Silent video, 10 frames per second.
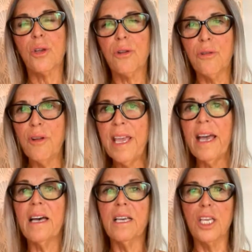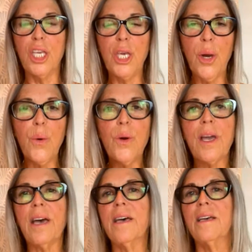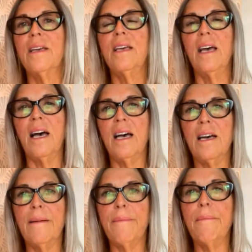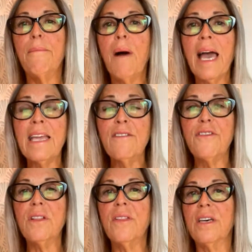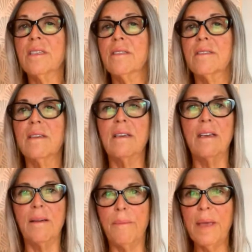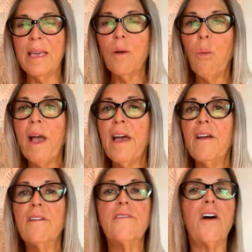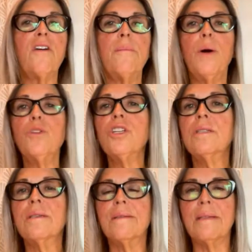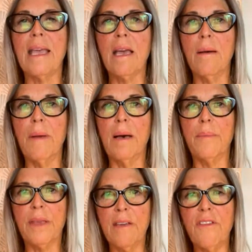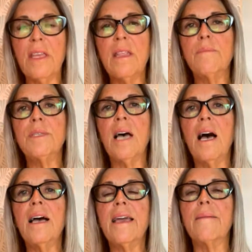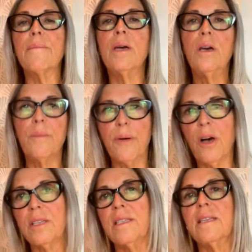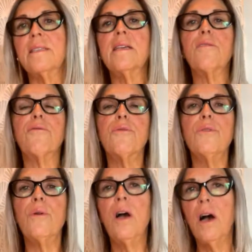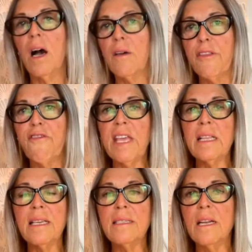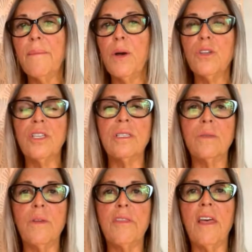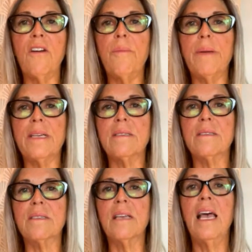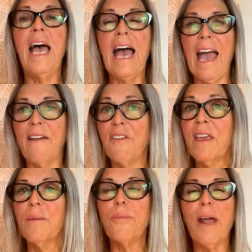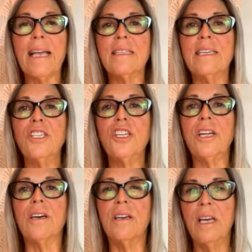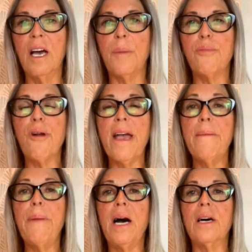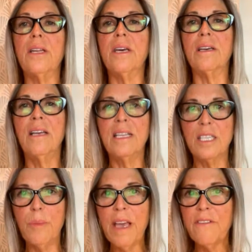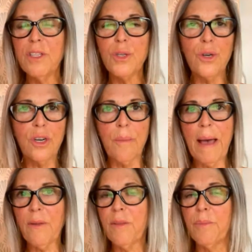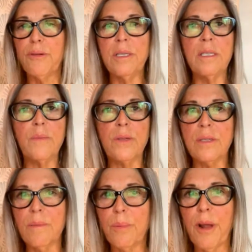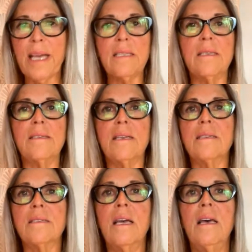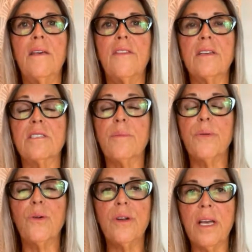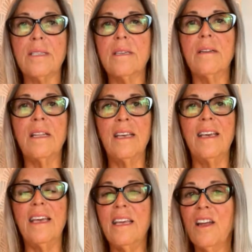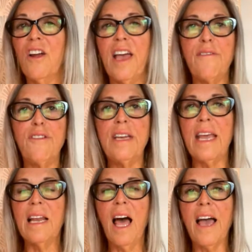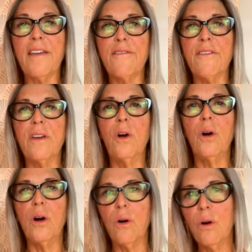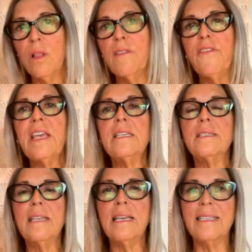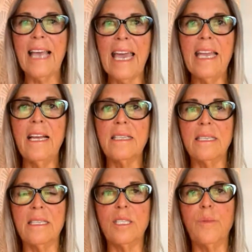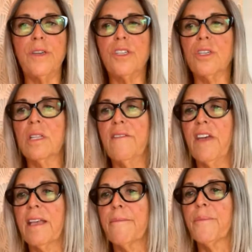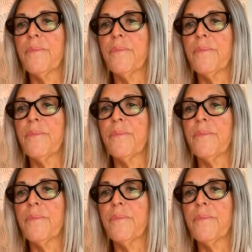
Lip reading: kriya, yoga, mindfulness, being aware of our emotions as they come up, giving them time, processing through our feelings and emotions with therapists, having a practitioner, a prayer partner to be able to talk about the principles and practices that support us in our everyday life. All of these things aid us in spiritual living.